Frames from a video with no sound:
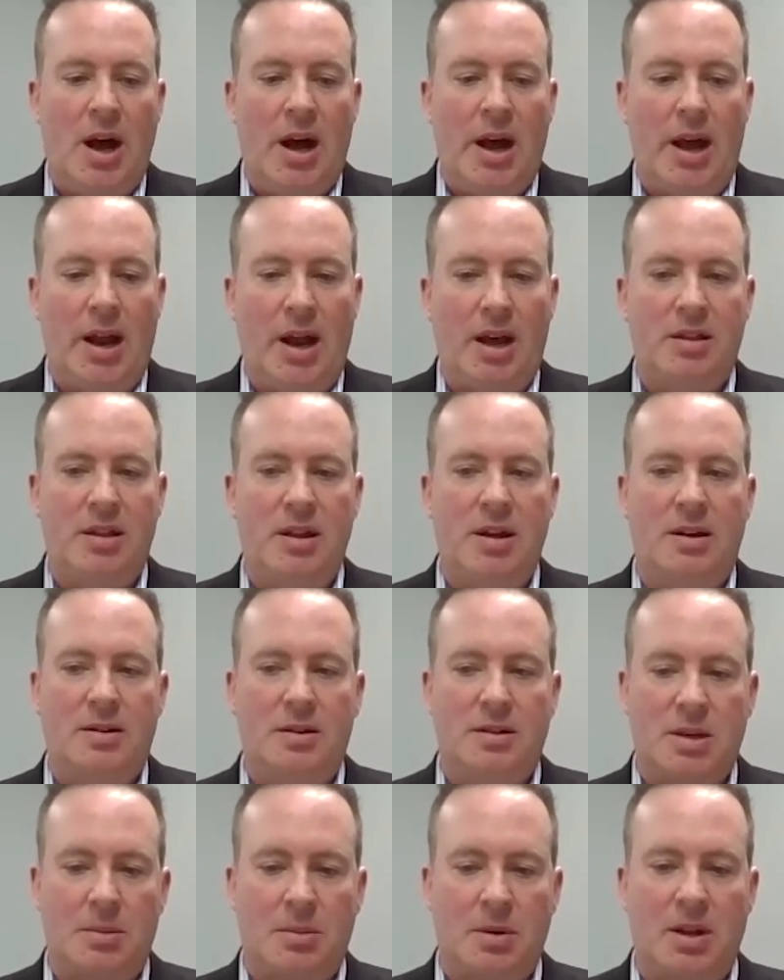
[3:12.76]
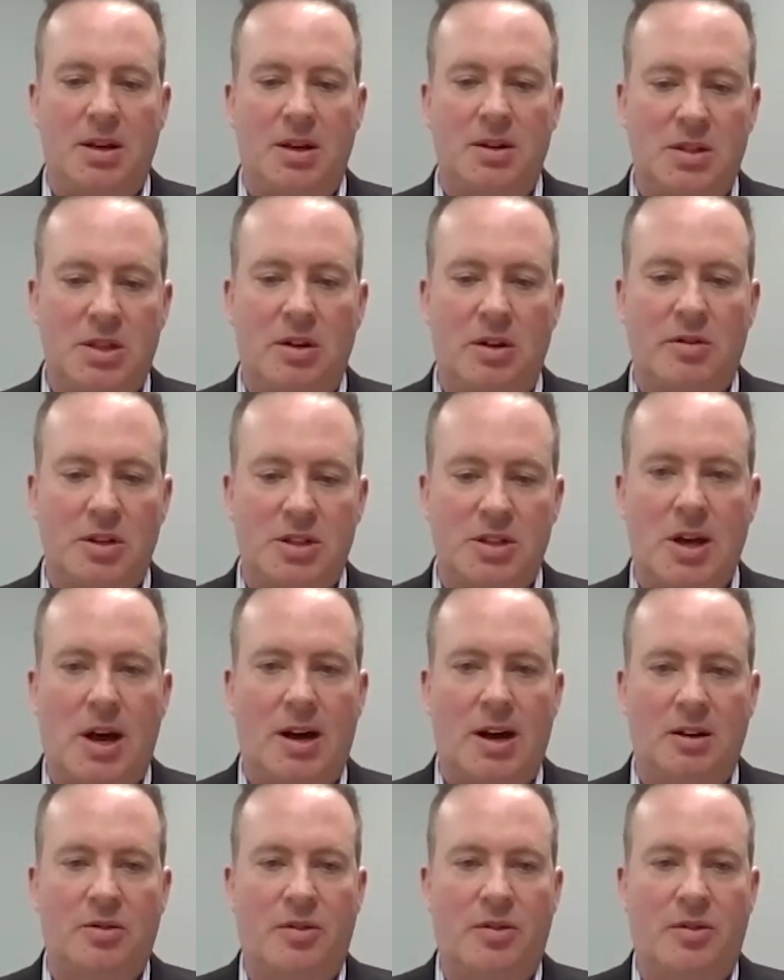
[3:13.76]
And I think some of the secret
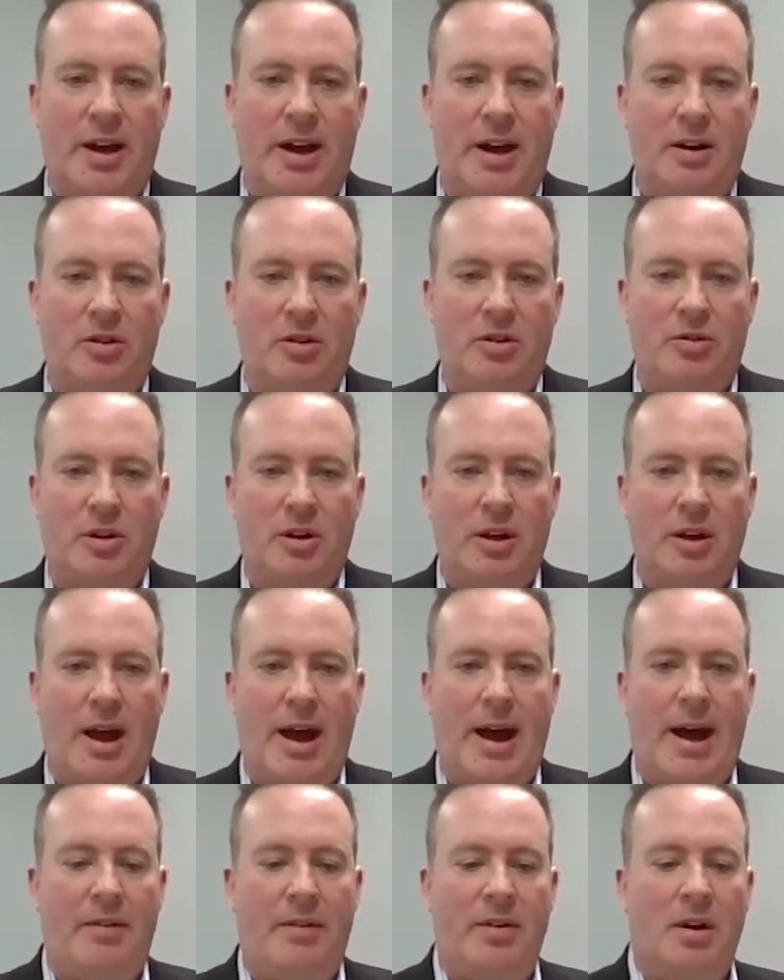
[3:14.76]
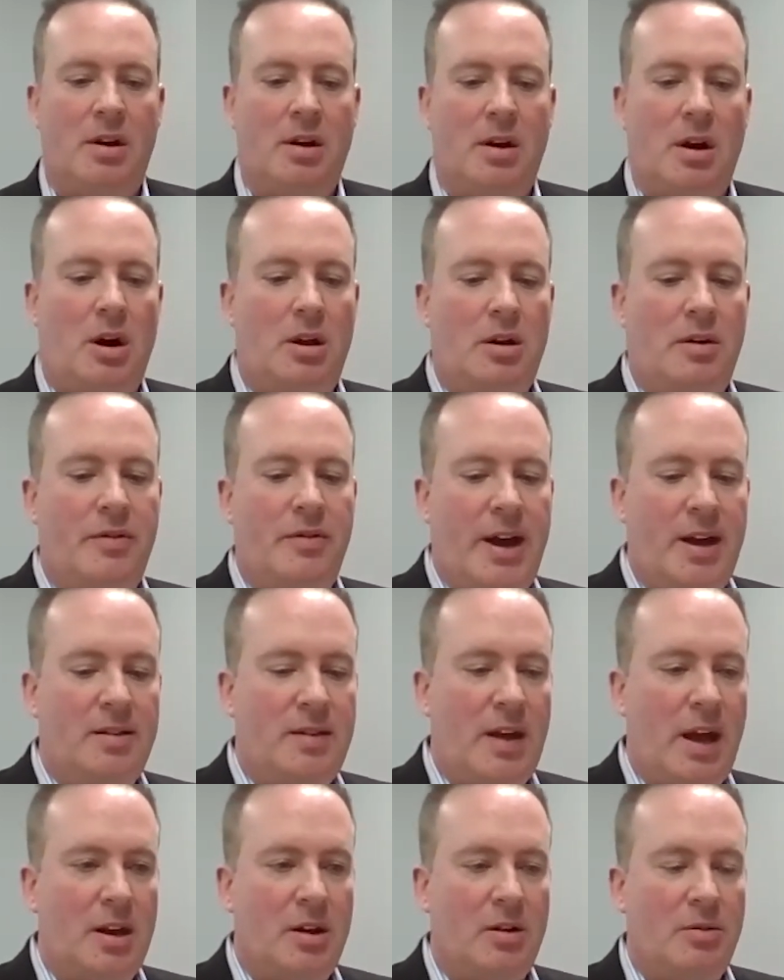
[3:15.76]
sauce for that is really having all of that
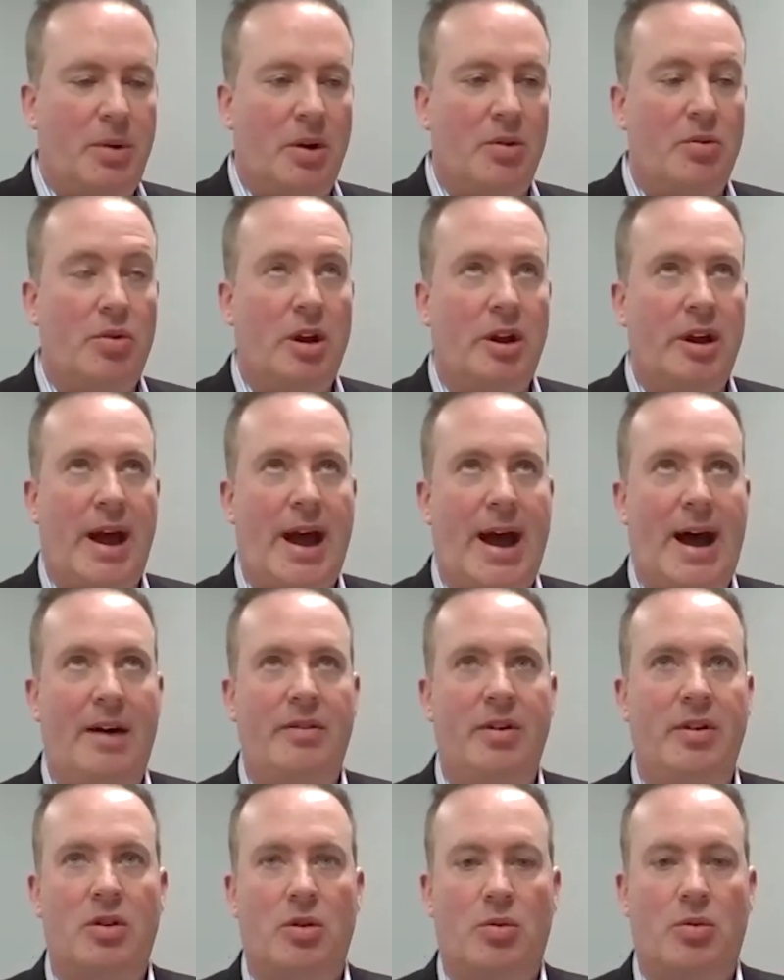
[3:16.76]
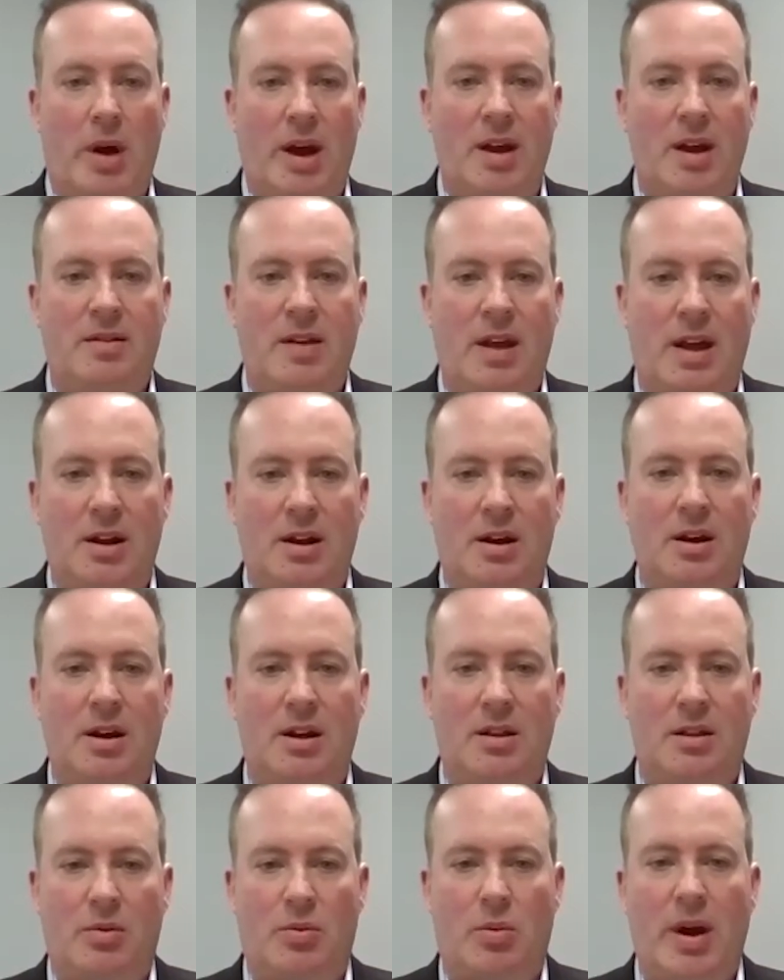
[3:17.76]
data, but really having the right data at
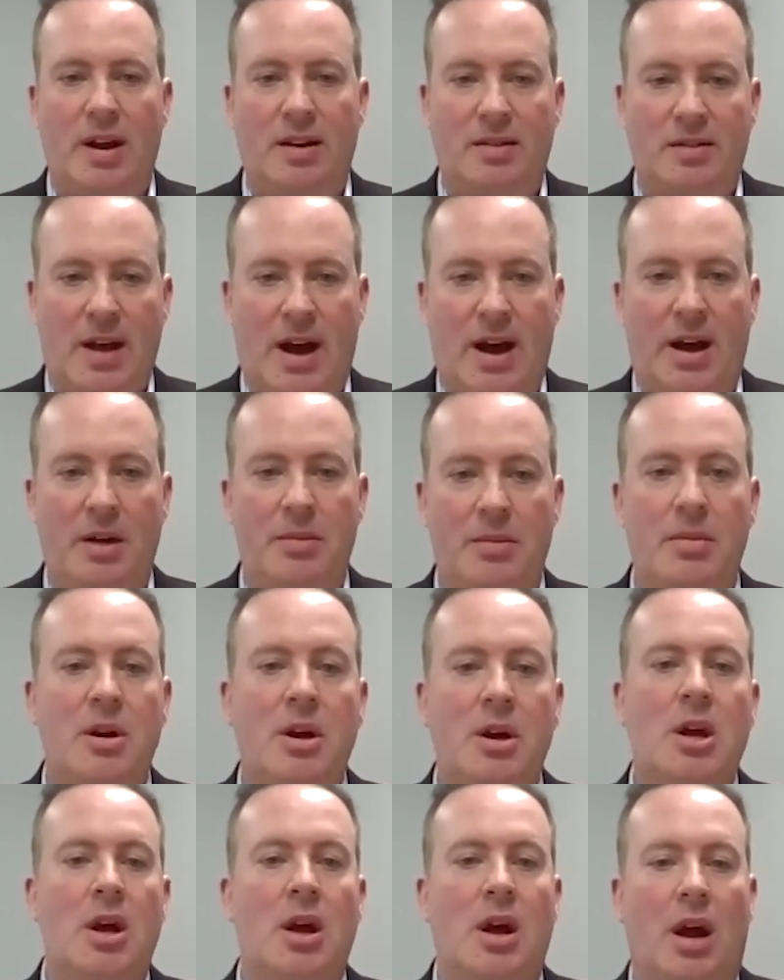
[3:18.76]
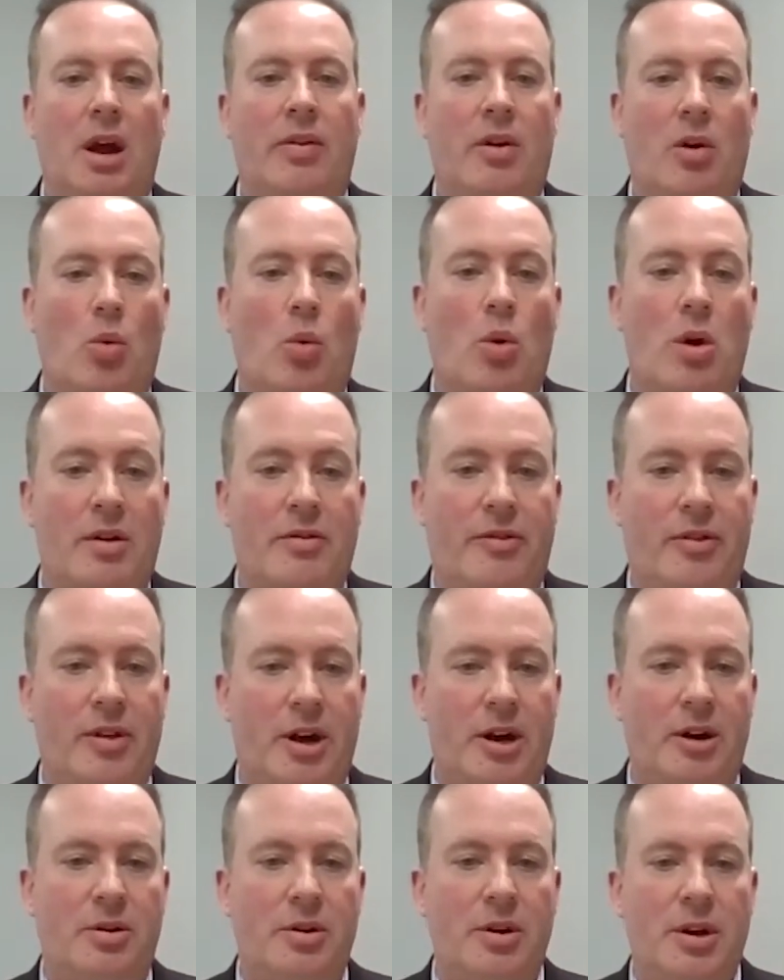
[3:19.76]
the right time in the
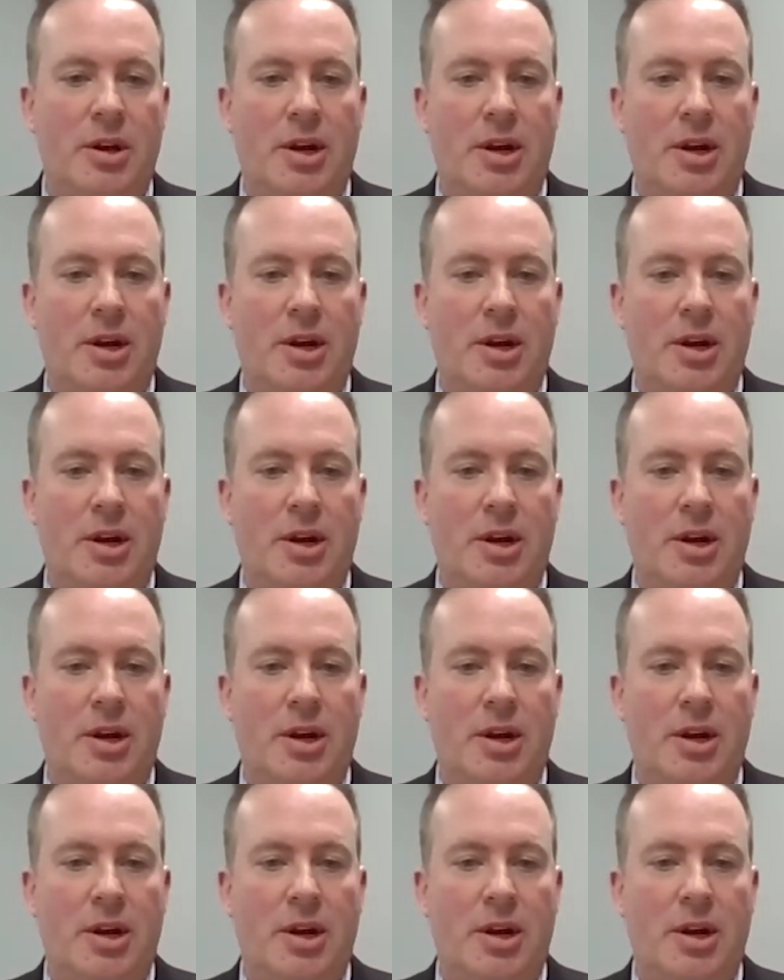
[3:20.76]
workflow.